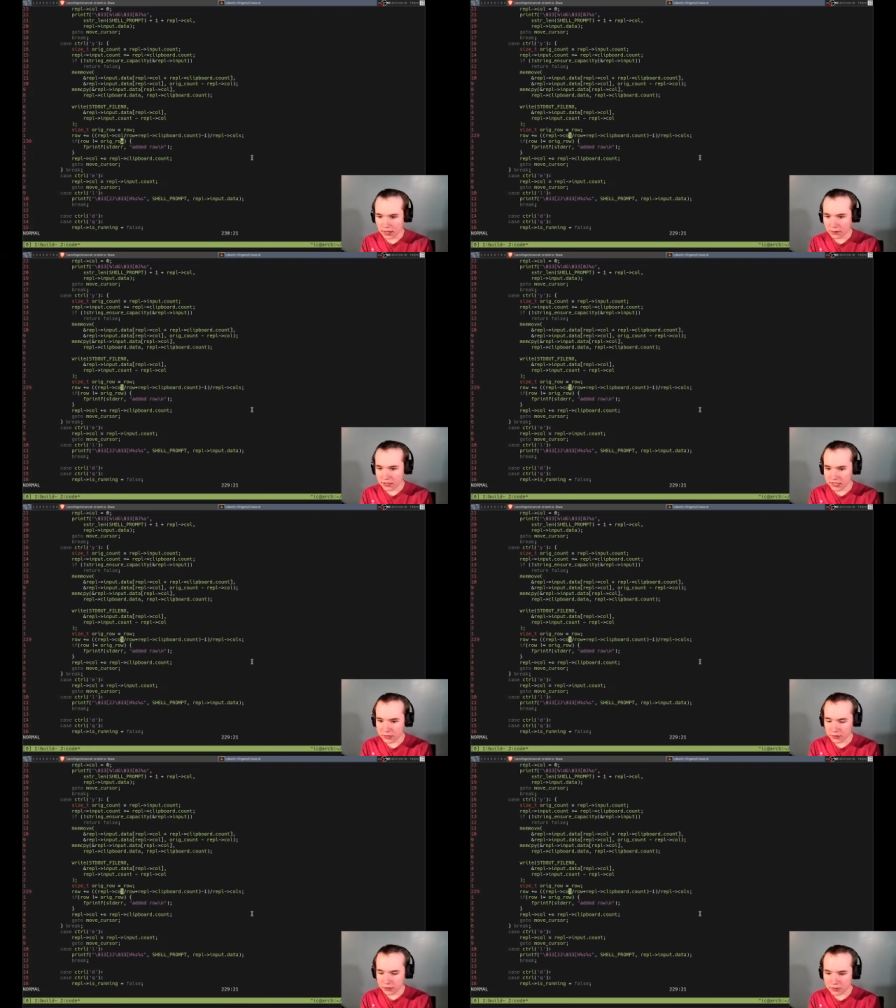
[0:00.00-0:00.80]
But it's because
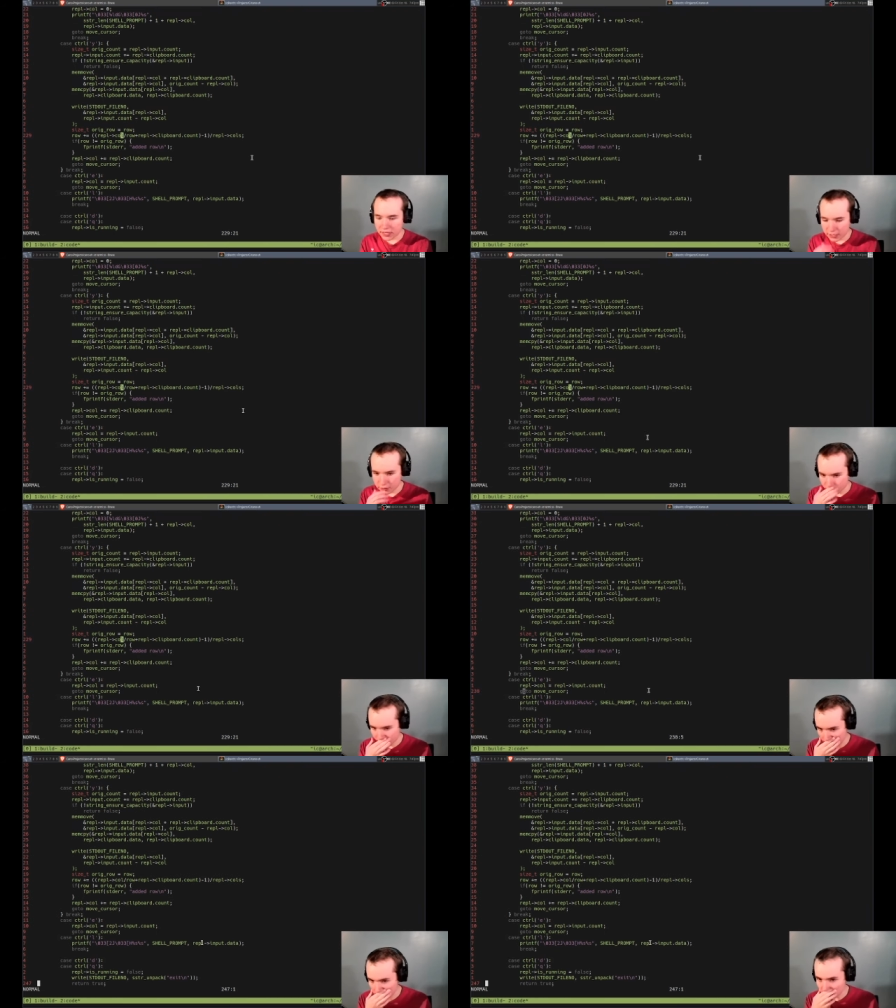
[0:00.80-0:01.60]
we don't take into
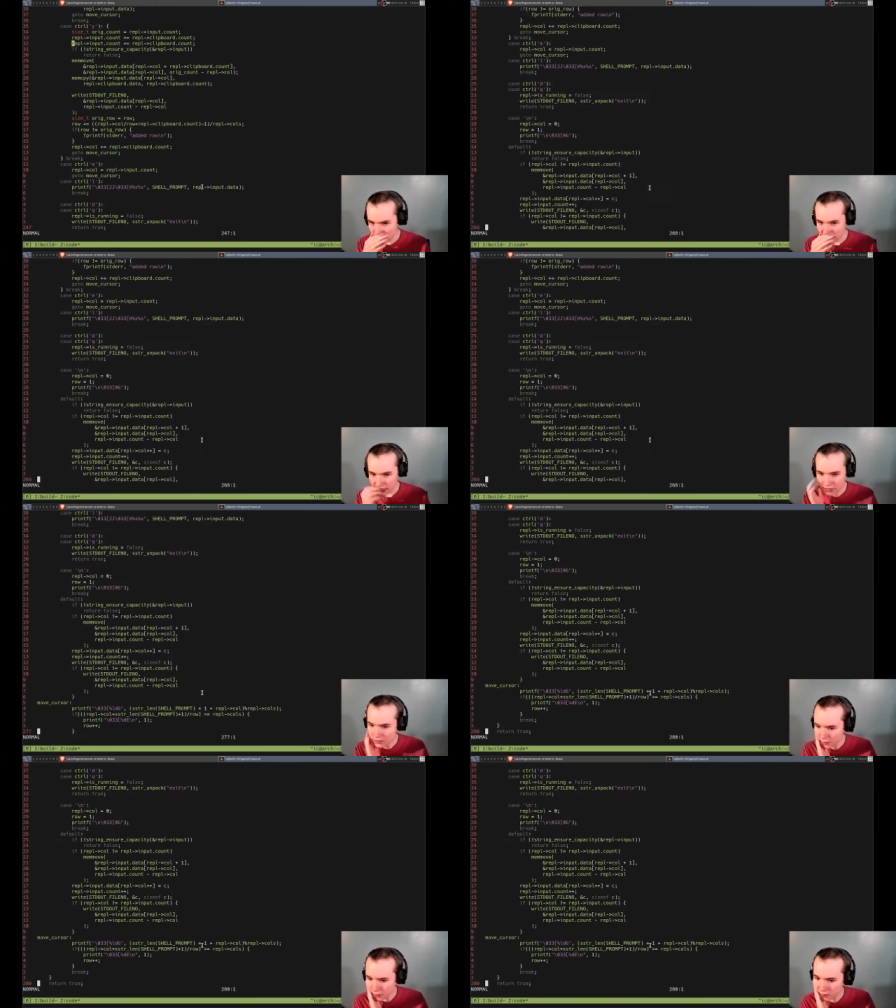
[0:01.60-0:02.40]
account
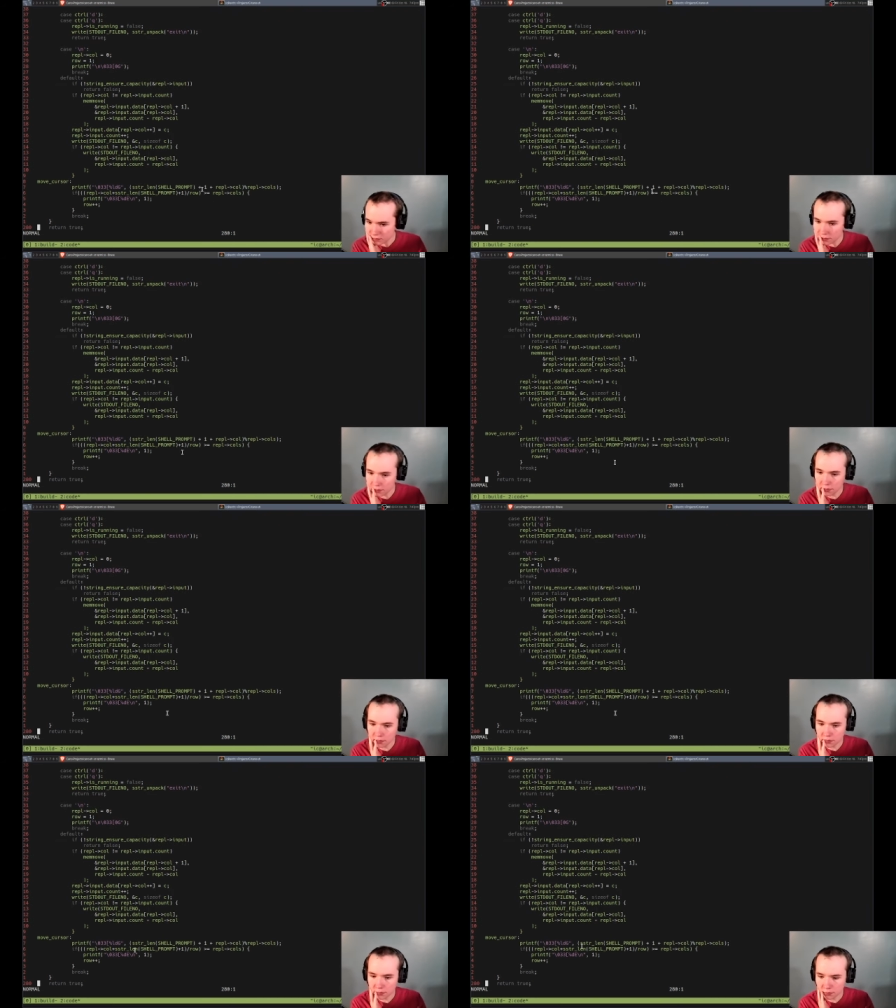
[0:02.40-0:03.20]
this.
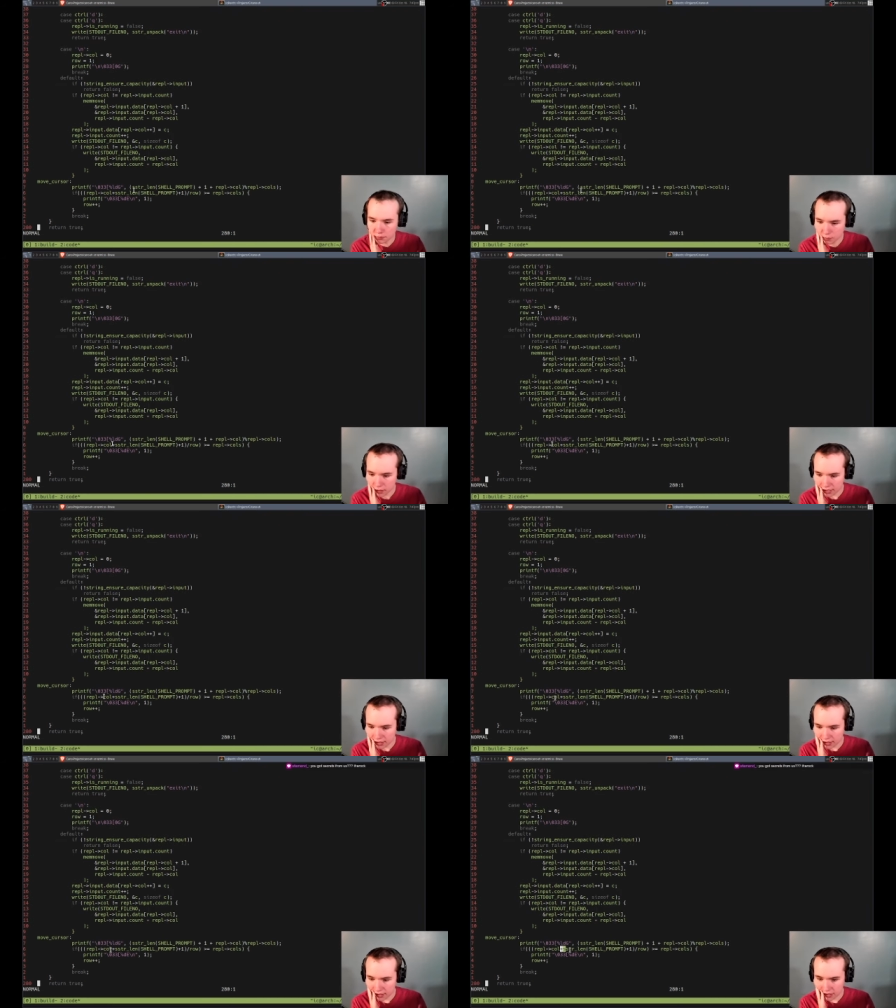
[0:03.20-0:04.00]
Right,
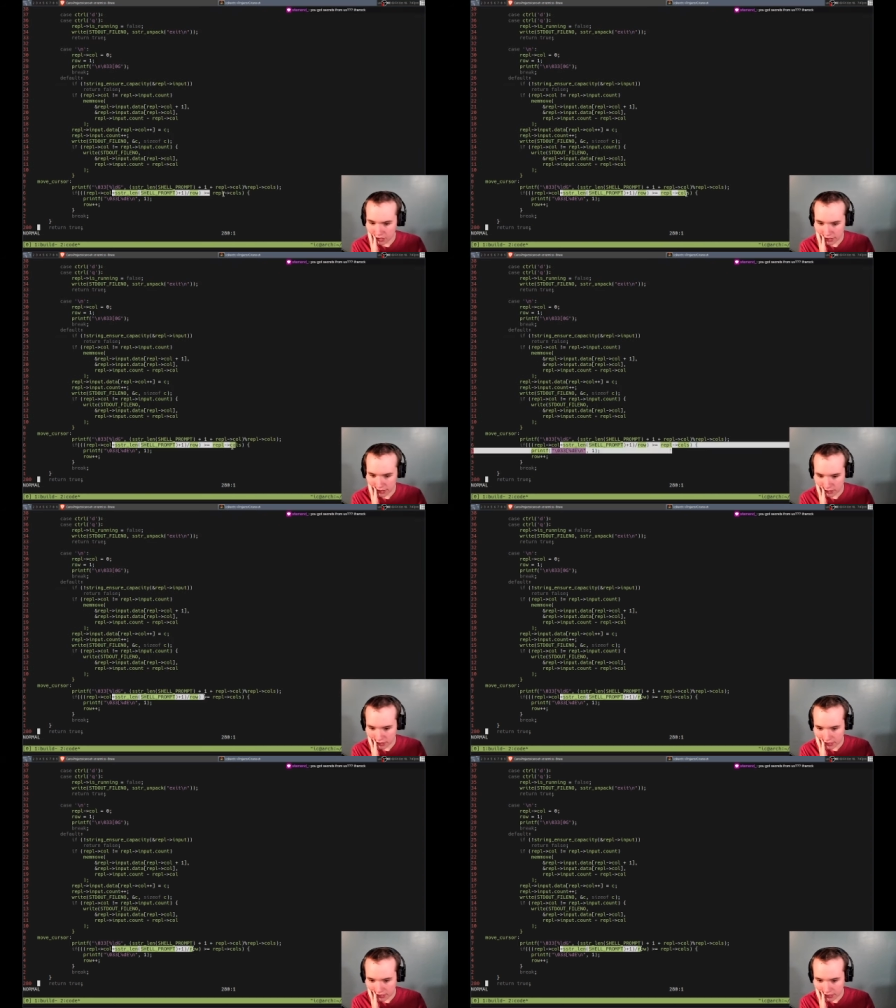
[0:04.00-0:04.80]
the shell
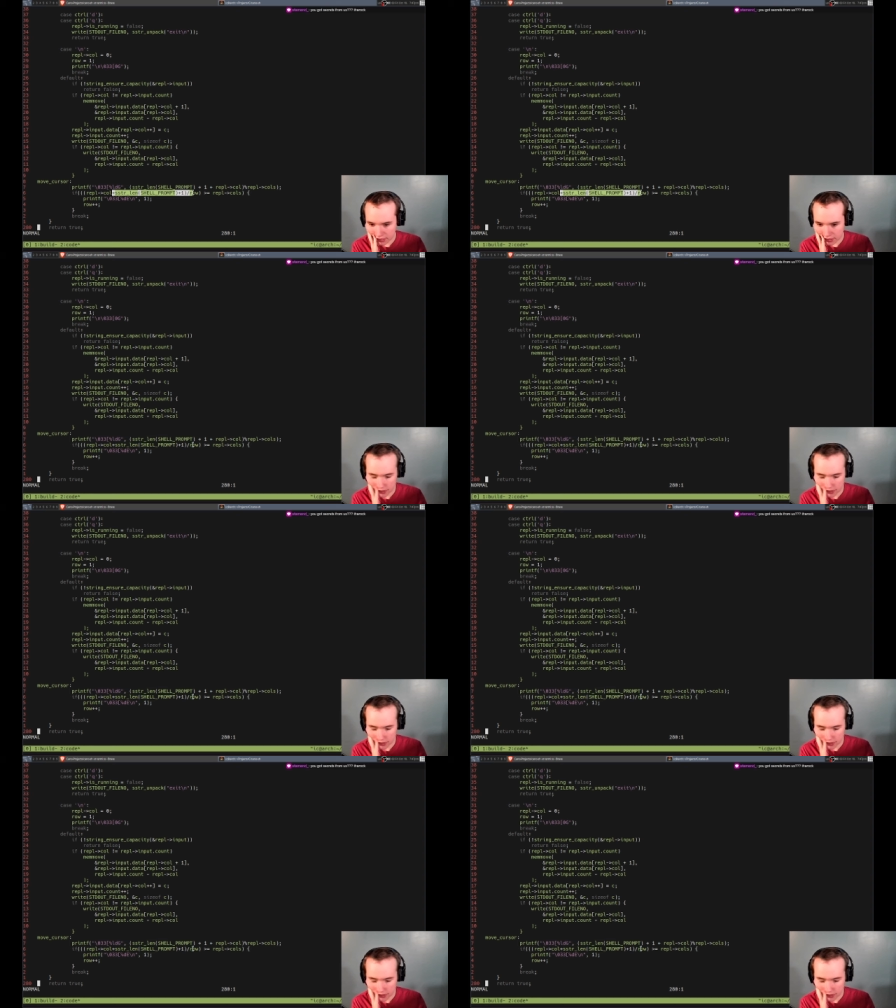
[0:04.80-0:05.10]
size.